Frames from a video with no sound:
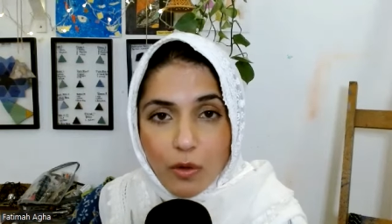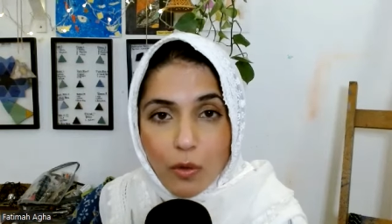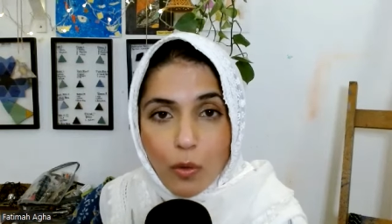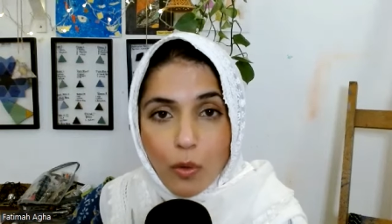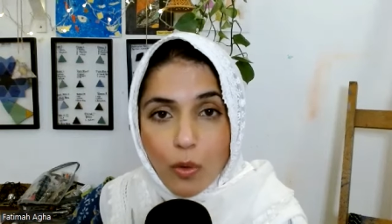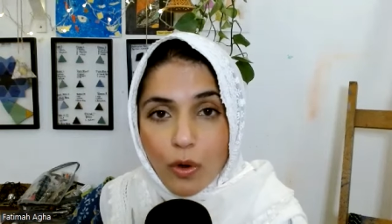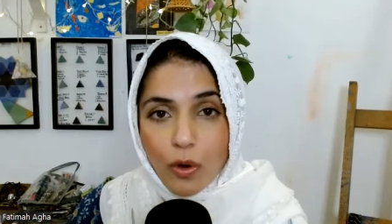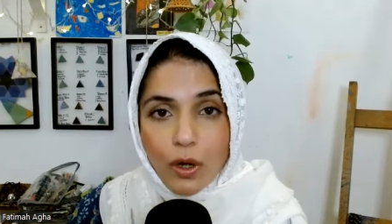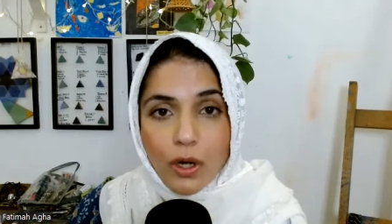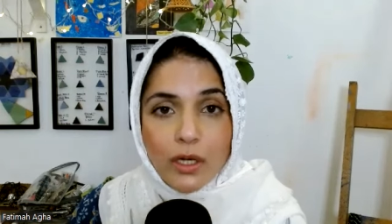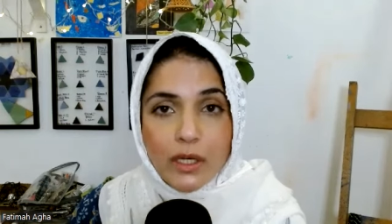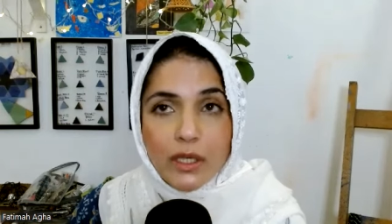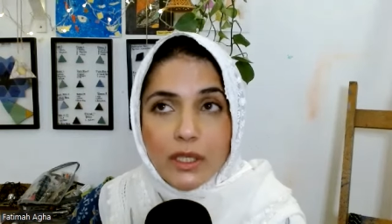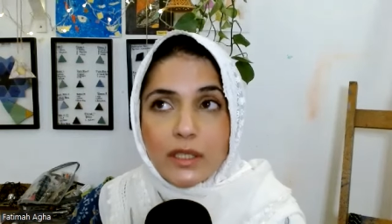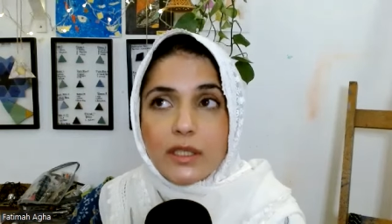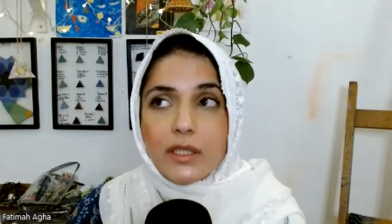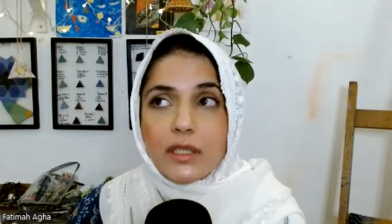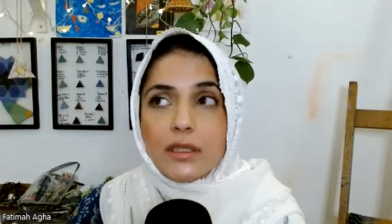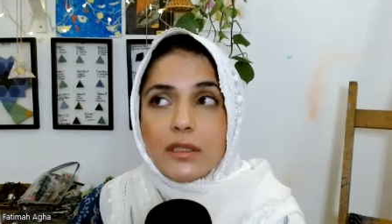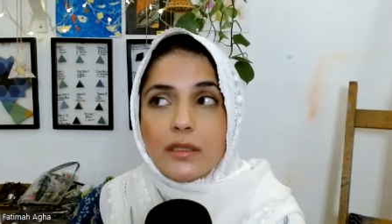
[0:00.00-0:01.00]
or
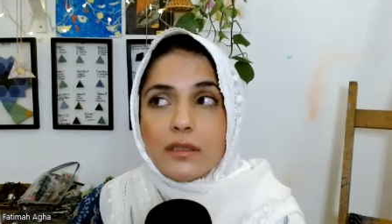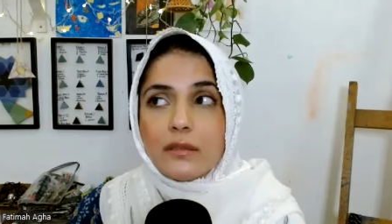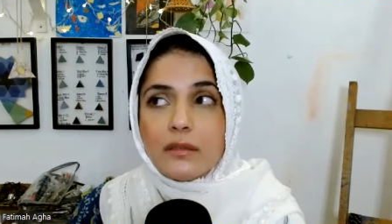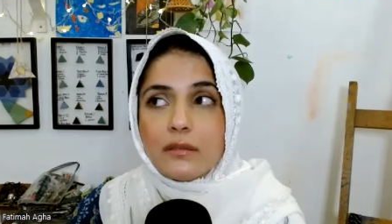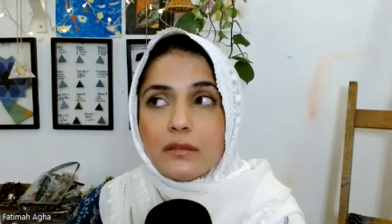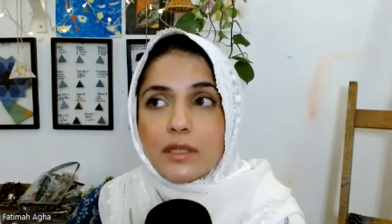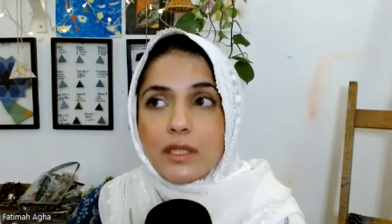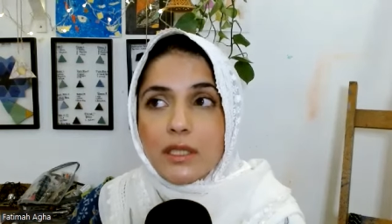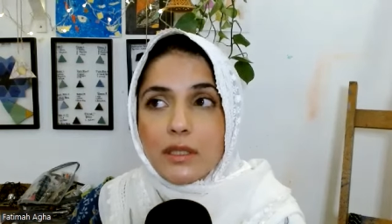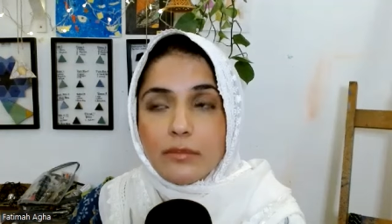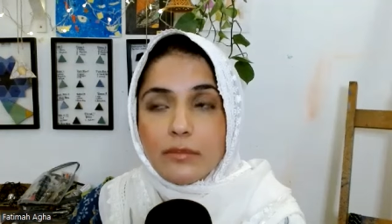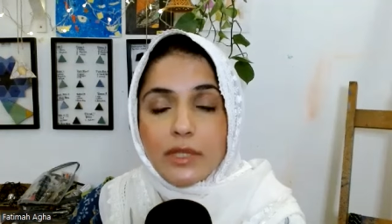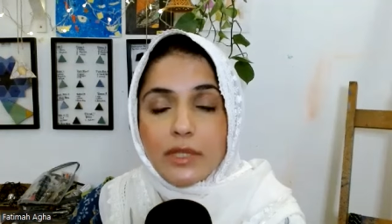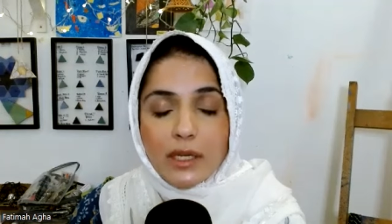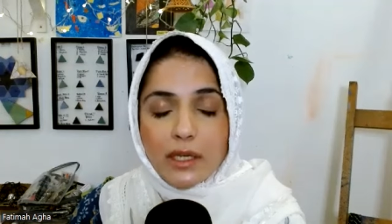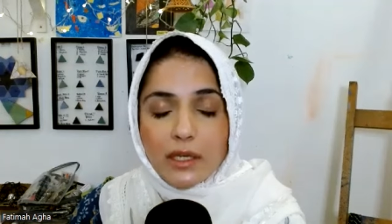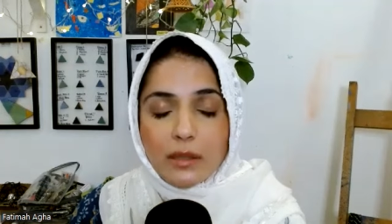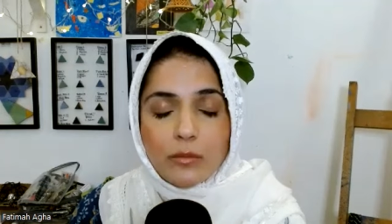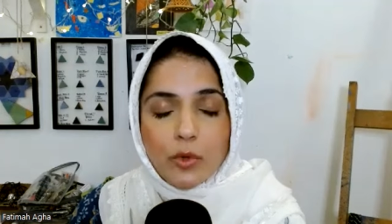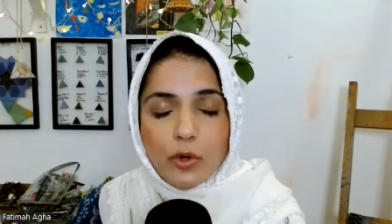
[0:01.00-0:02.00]
it can keep
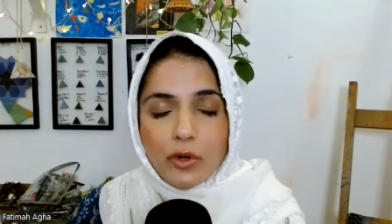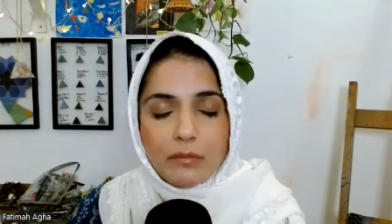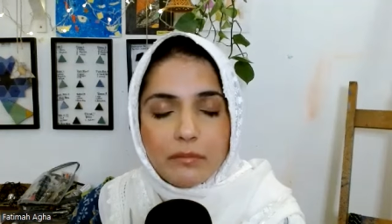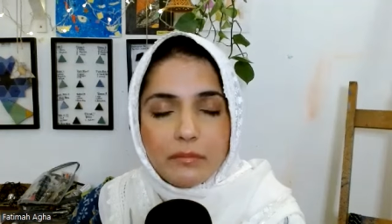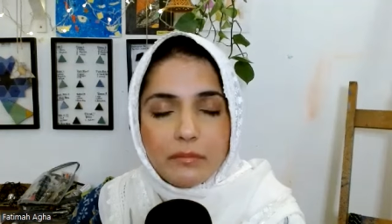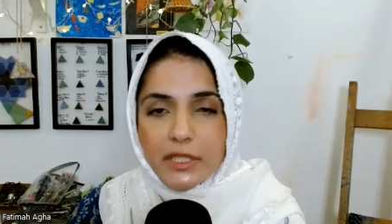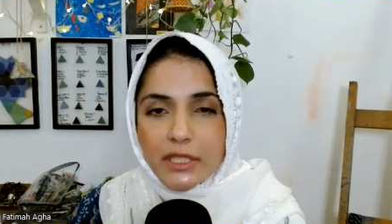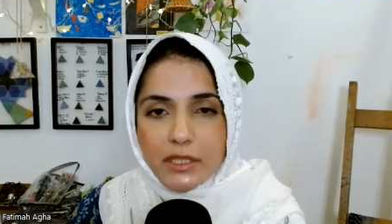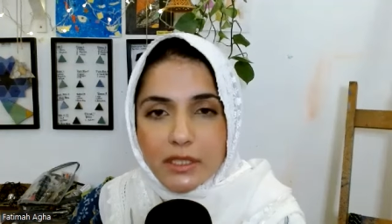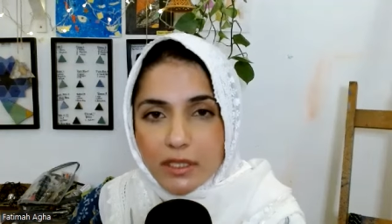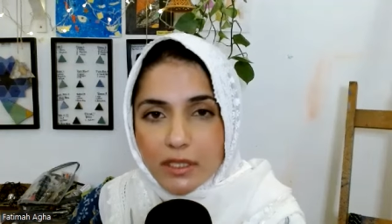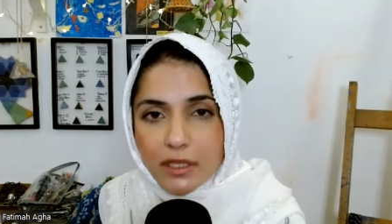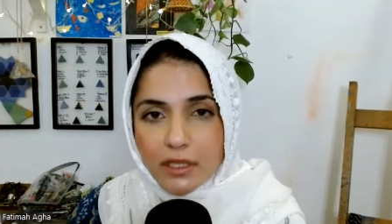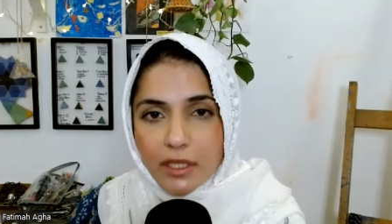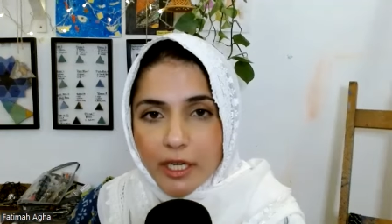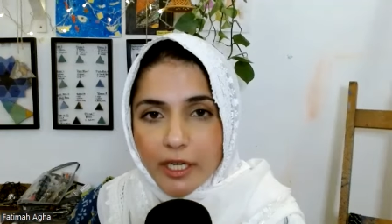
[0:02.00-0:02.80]
getting more bitter